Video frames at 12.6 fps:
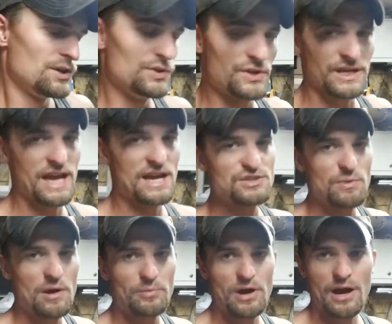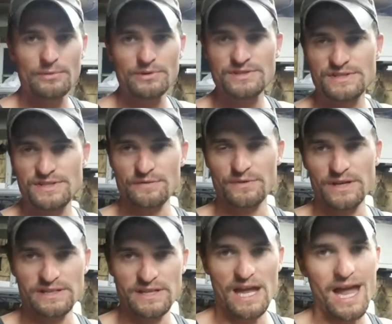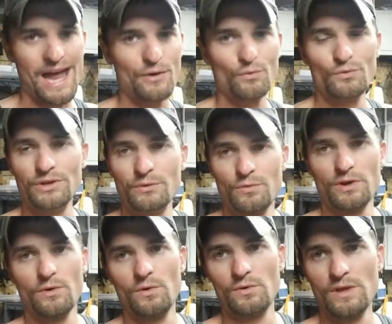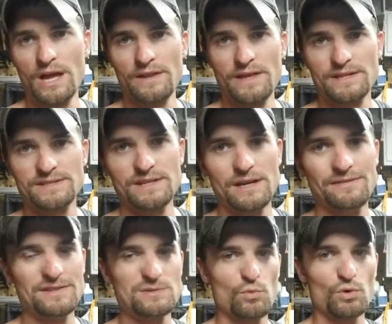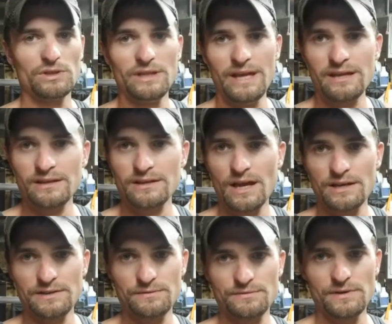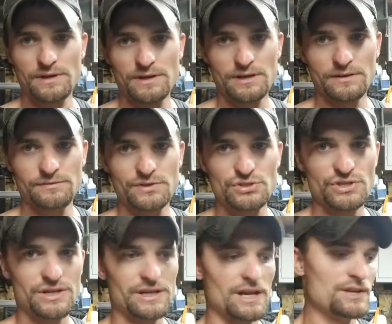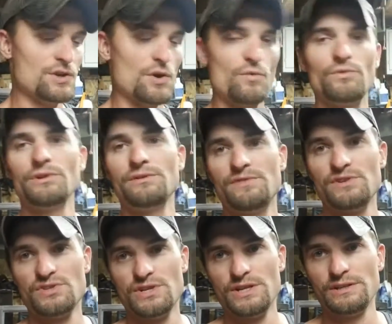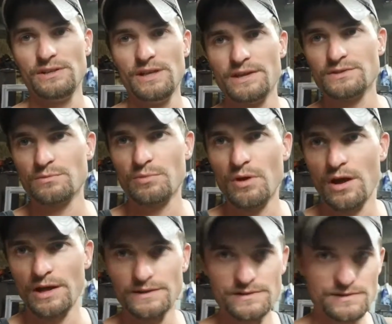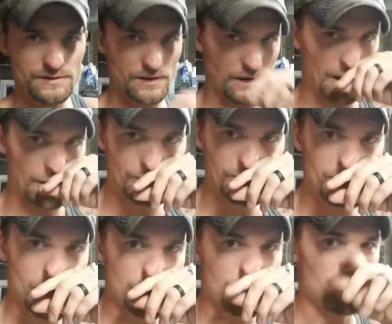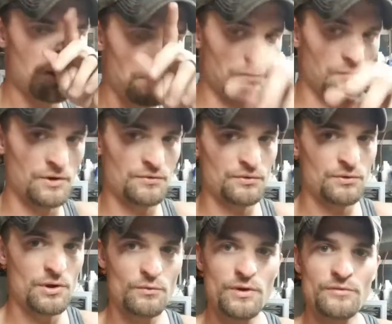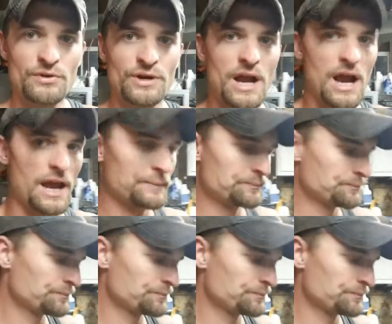You can catch them on bobbers and stuff like that. I don't really run a whole lot of that stuff. That's lake kind of fishing, and I don't really fish any lakes or ponds. I'm more a river guy.